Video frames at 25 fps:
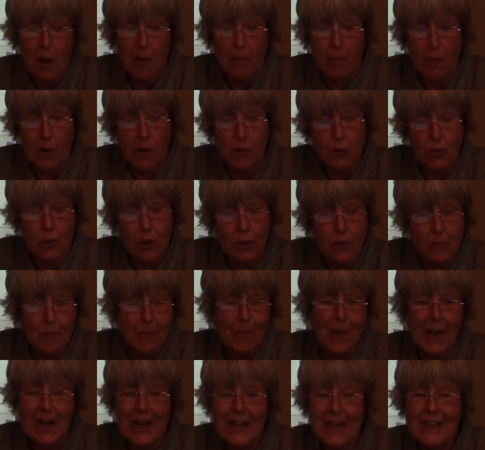
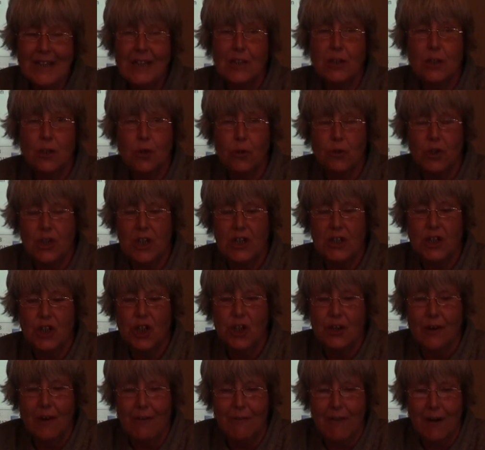Boredom leads to
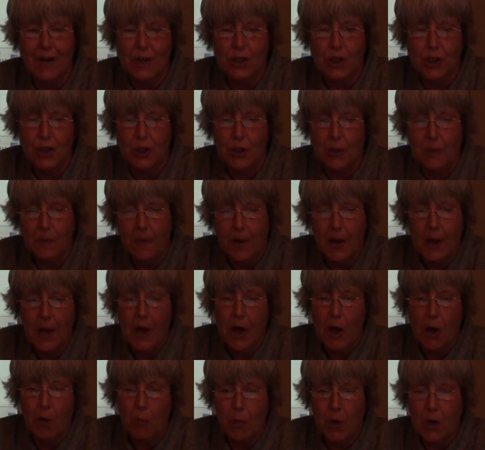degeneration.
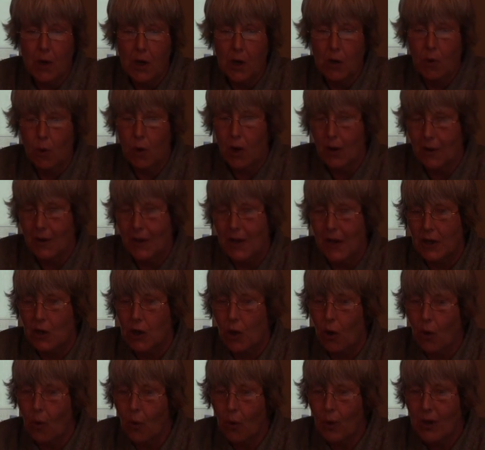We know that
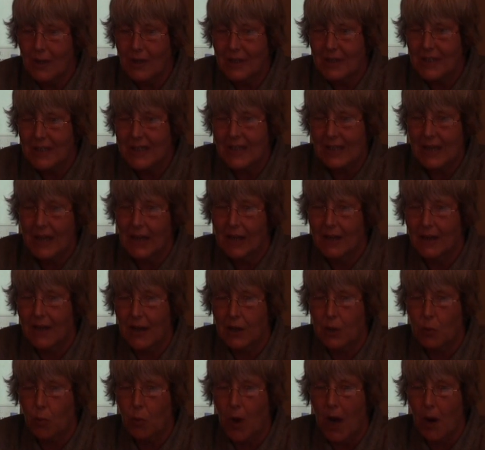organs
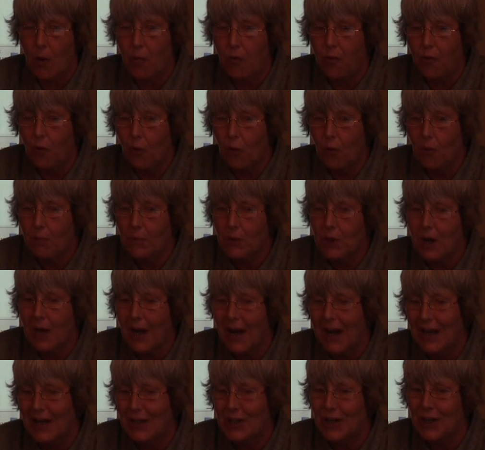that were formed
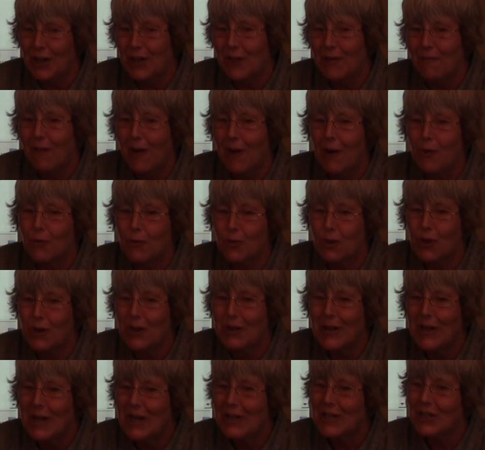later in
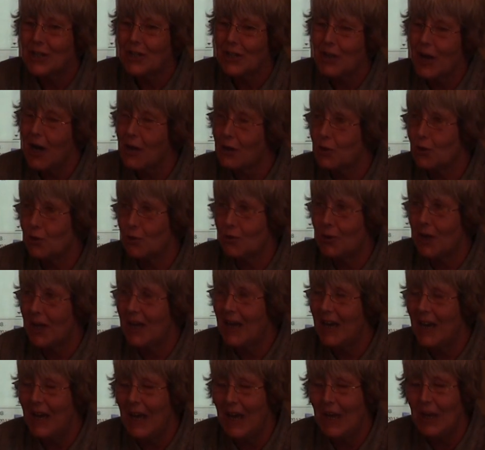evolution start to
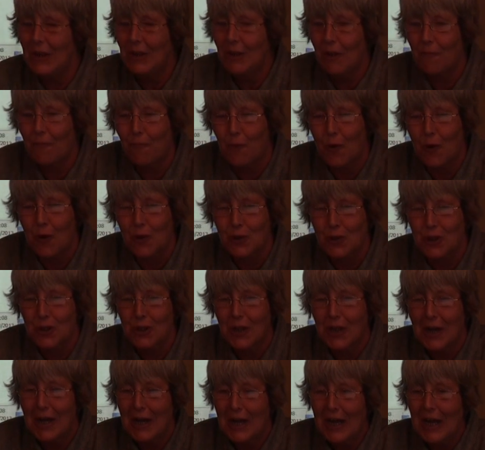decay the first.
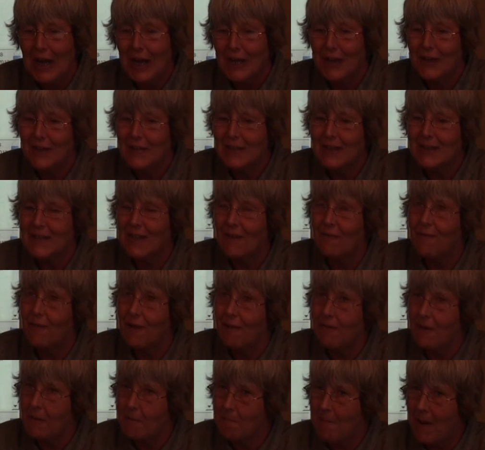This is a
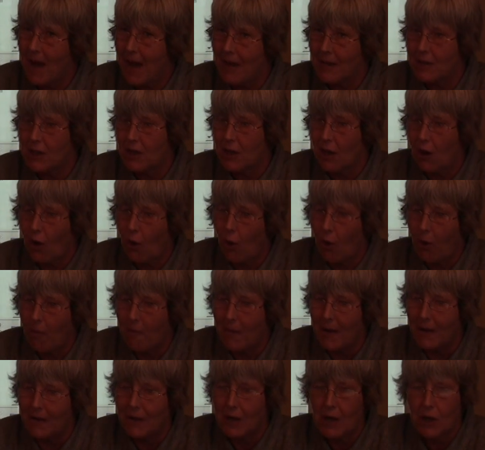very bad
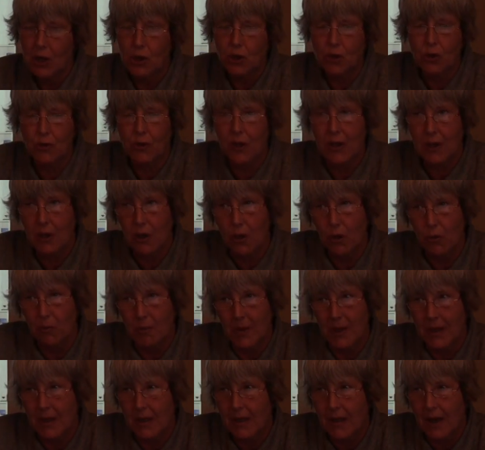omen to the
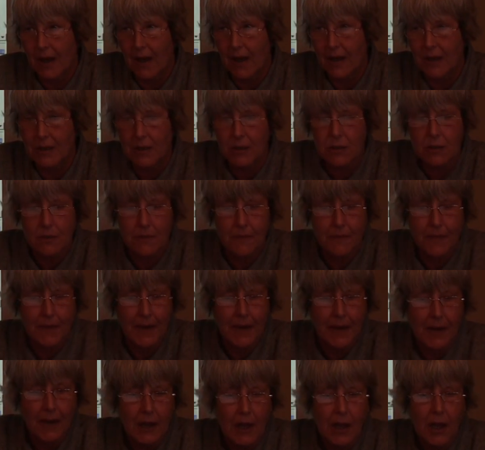humankind.
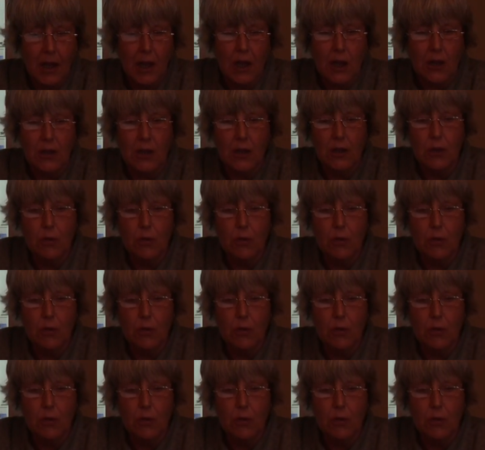The